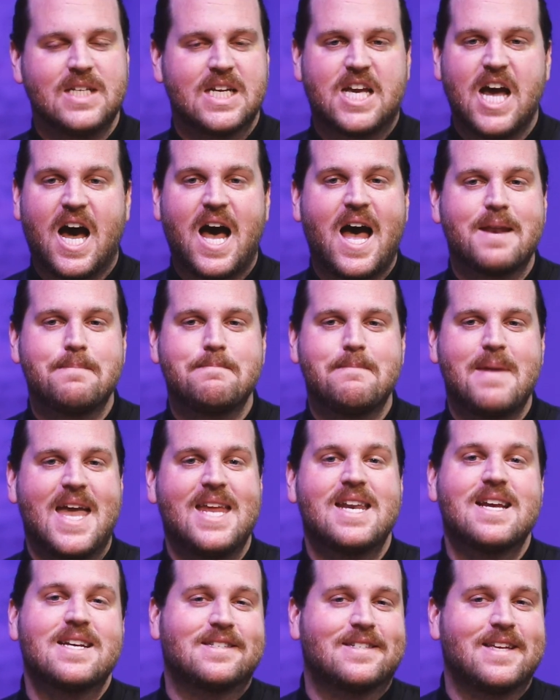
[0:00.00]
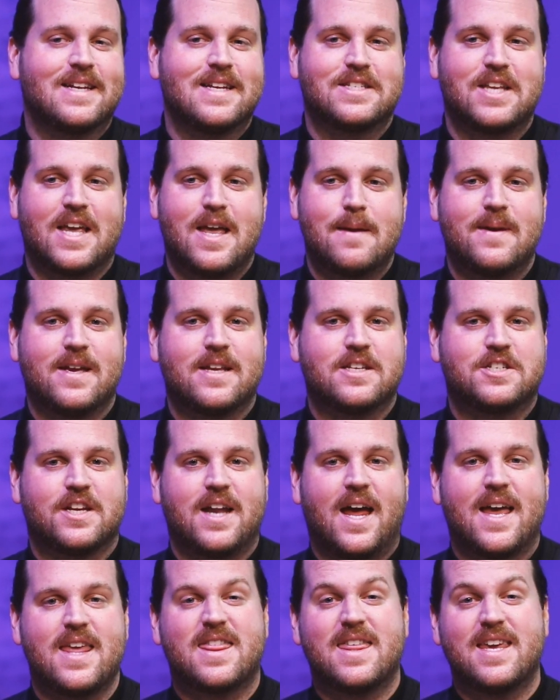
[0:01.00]
God made us in his image,
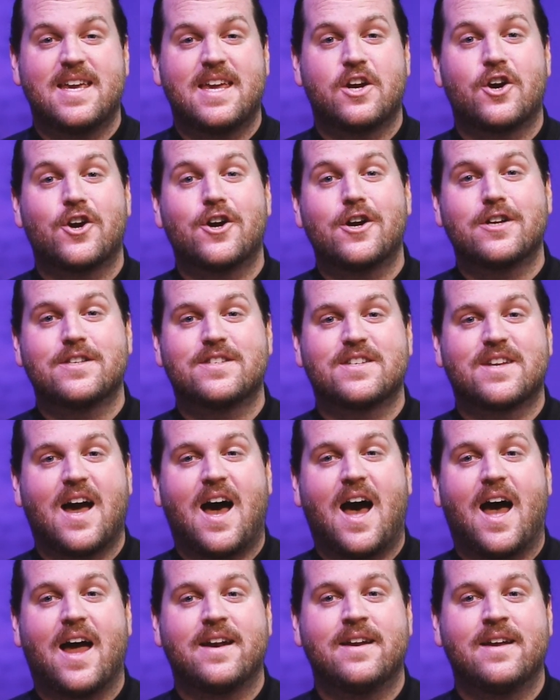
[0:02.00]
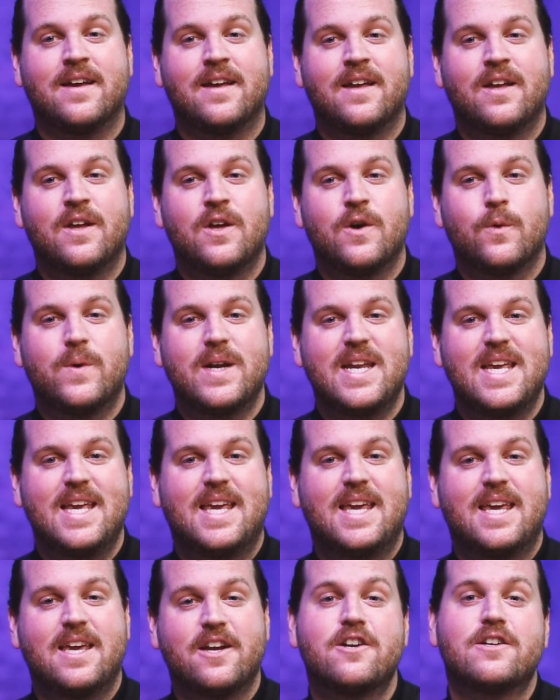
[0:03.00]
and I think it hurts God when he
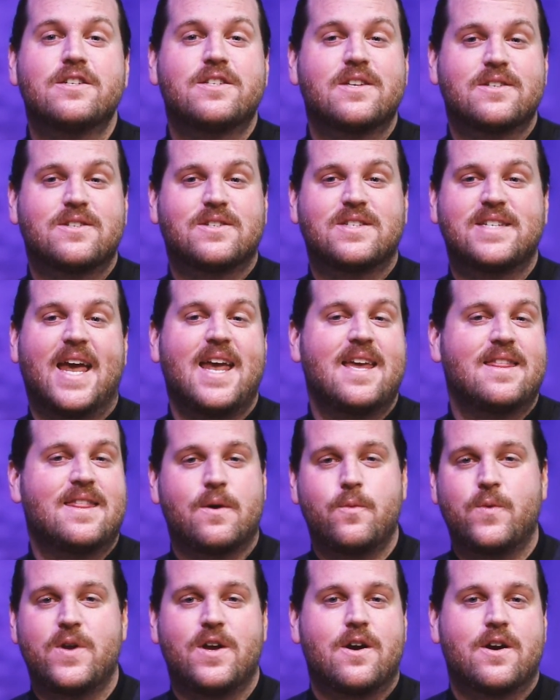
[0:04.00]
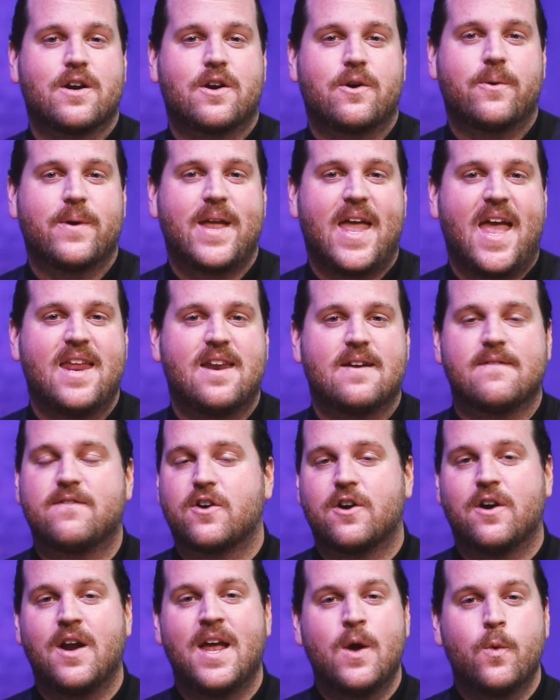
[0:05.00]
hears us say that we aren't creative
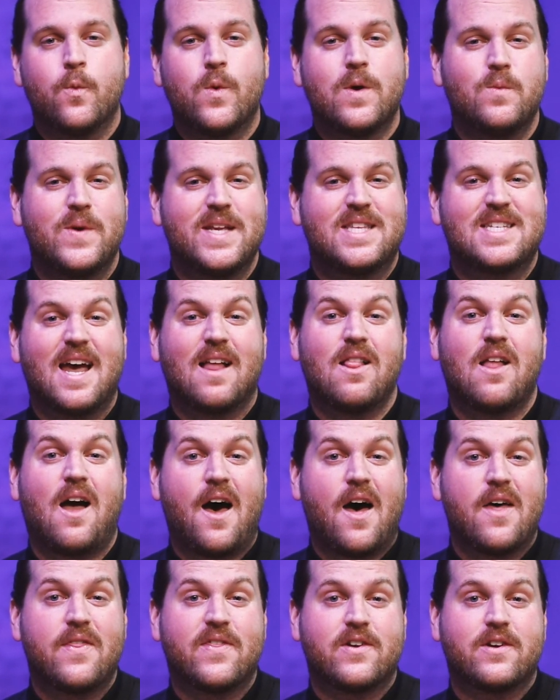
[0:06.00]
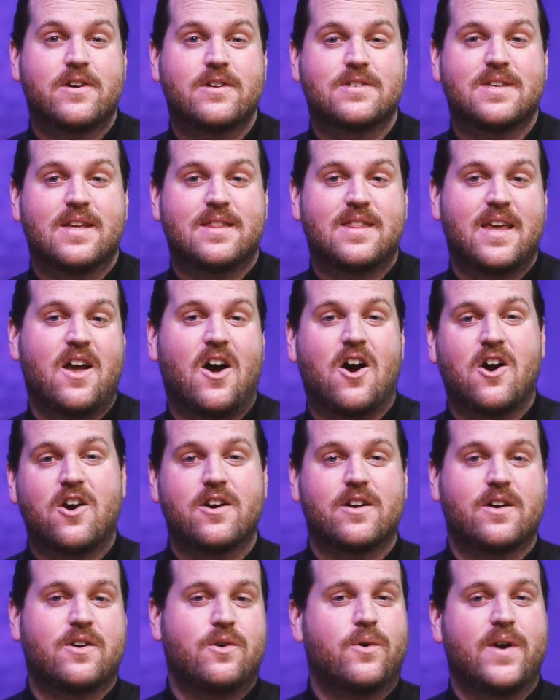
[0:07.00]
or when we tell others that they
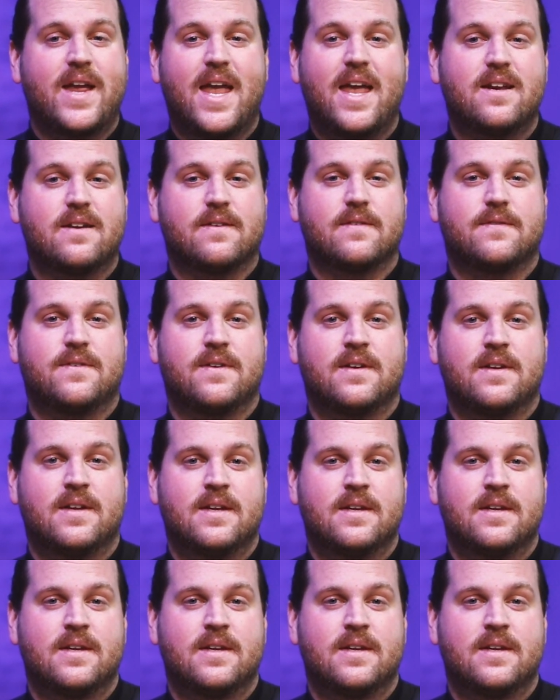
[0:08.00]
aren't creative.